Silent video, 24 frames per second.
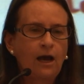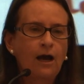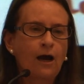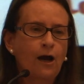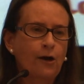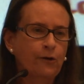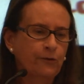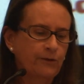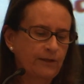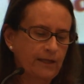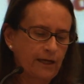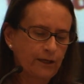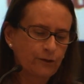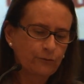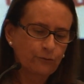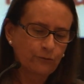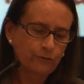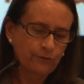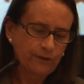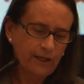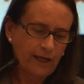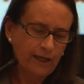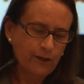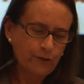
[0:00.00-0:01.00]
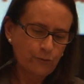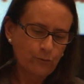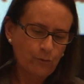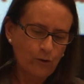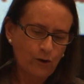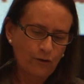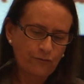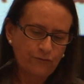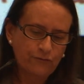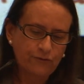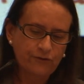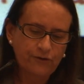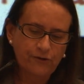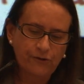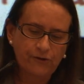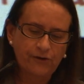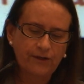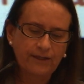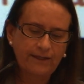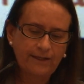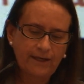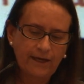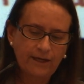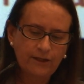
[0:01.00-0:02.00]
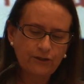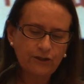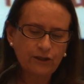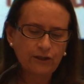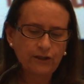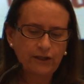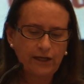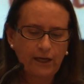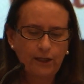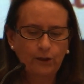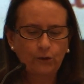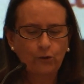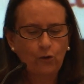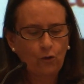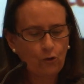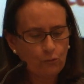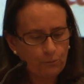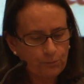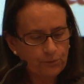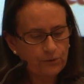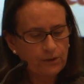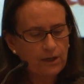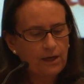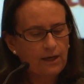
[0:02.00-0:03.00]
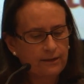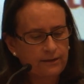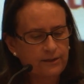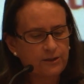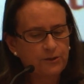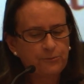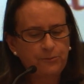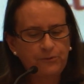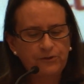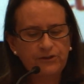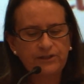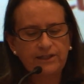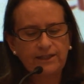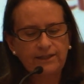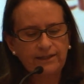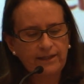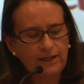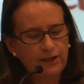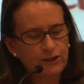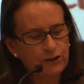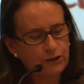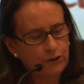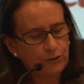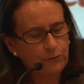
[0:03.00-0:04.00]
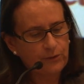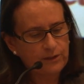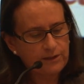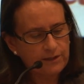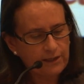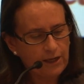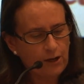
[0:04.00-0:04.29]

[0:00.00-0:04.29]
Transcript: I would like to thank you all for your attention and hope this presentation was